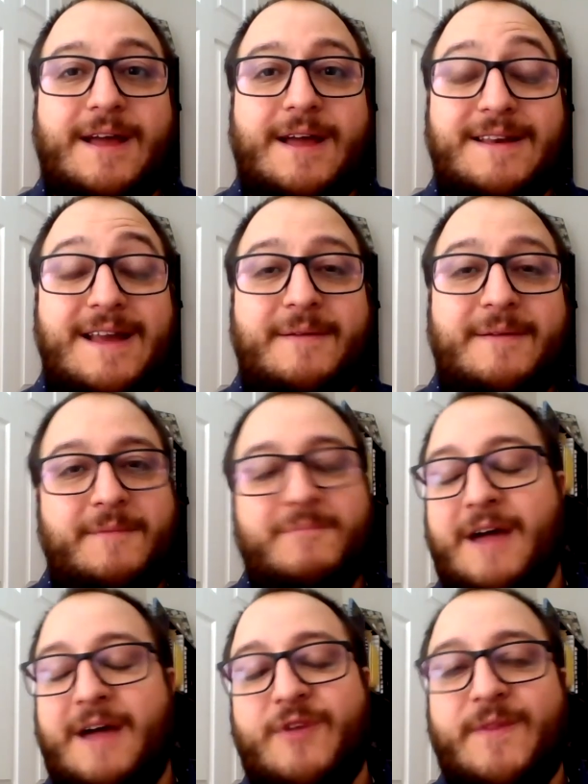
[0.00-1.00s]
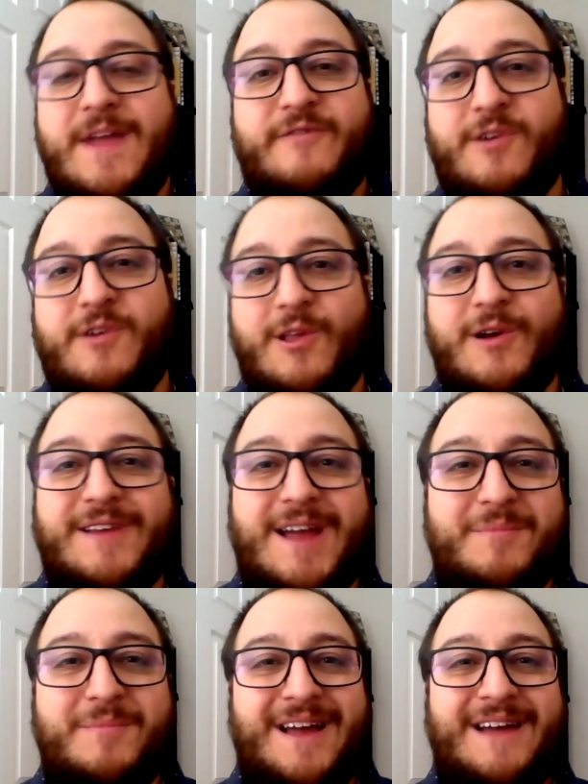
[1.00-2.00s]
I, I thought that for a long
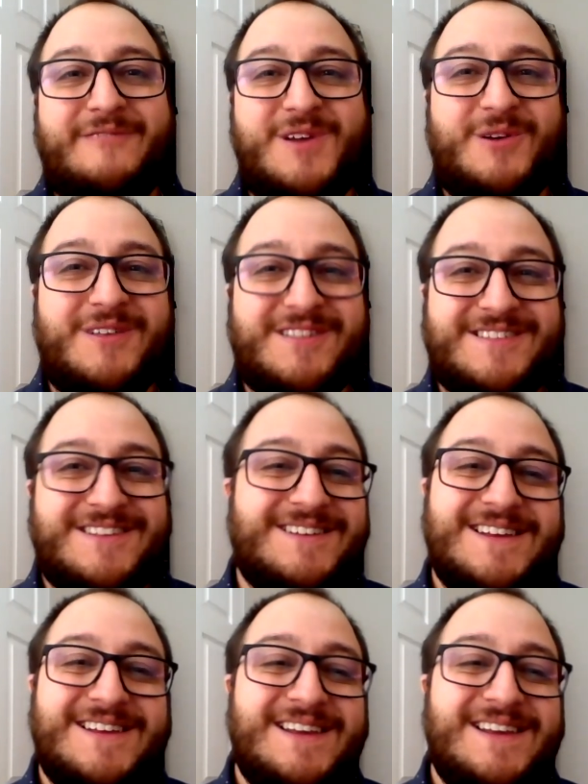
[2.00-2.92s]
time. I've noticed it.